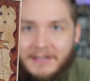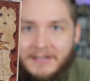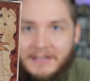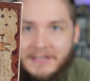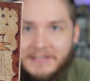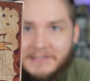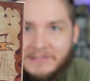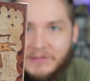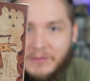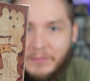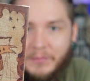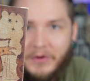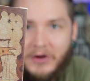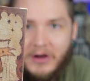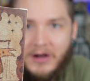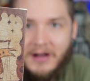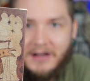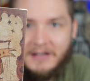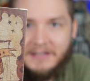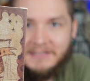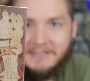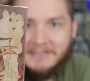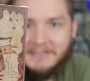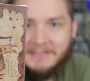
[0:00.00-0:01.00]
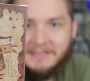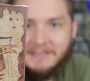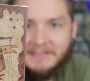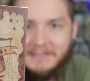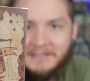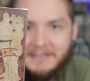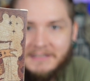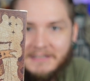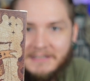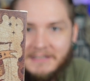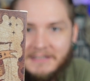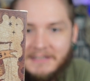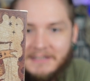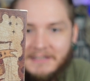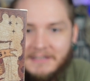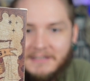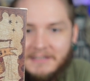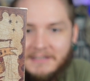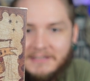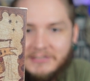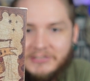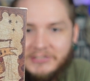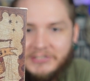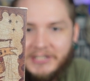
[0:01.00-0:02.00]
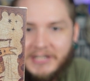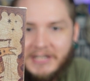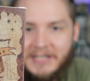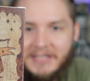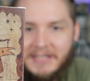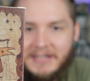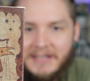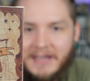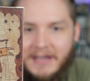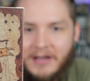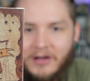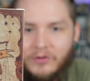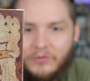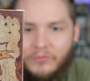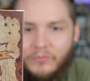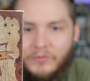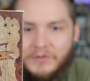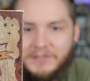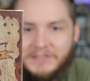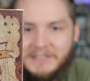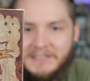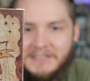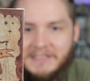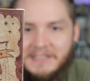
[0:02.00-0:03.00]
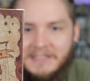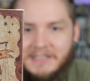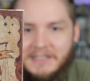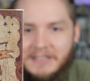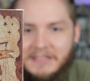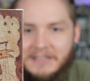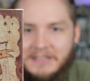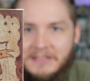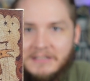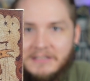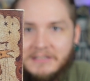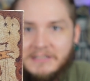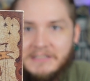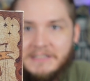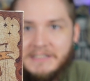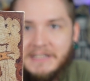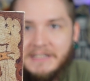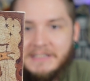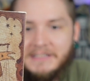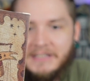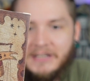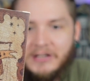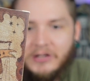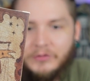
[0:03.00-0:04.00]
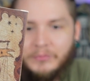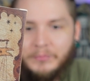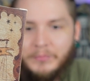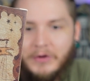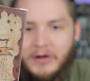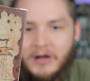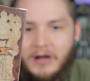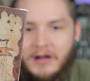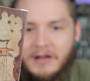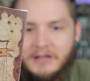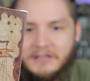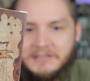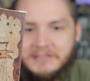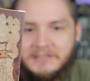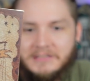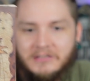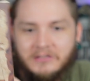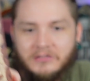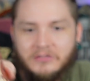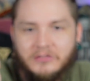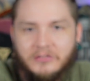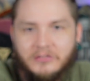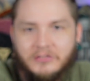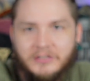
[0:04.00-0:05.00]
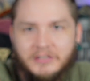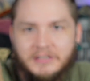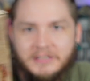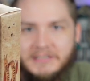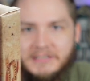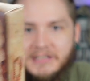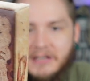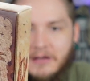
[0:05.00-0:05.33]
is the box. Check it out. Once again, detailed box. Looks